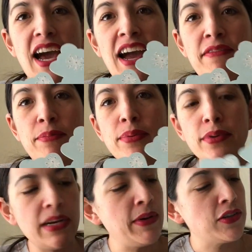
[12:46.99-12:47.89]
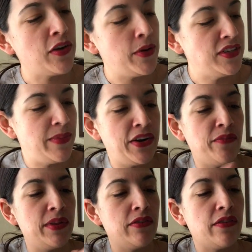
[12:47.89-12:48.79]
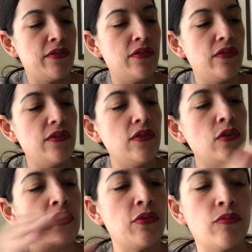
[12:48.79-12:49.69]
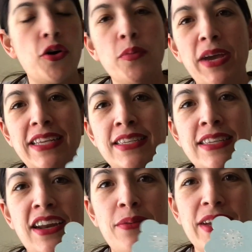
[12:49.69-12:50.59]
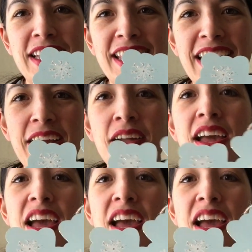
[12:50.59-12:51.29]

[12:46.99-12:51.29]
I've pretty much got most of mine off, but there's a few little rogue pieces that I will get later.